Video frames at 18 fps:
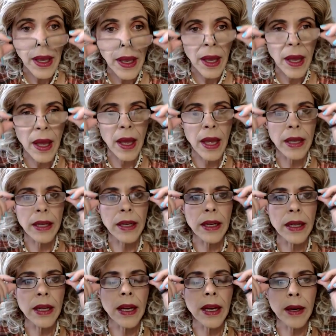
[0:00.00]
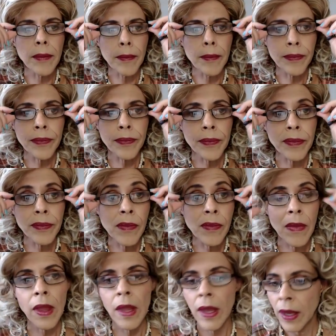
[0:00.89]
And
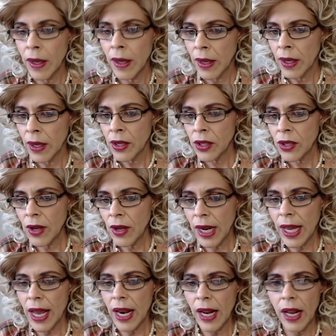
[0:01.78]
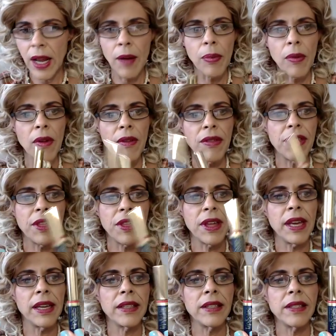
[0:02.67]
so I've got a couple of
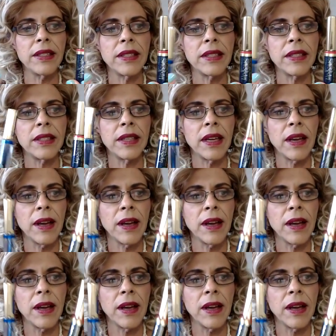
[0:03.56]
things.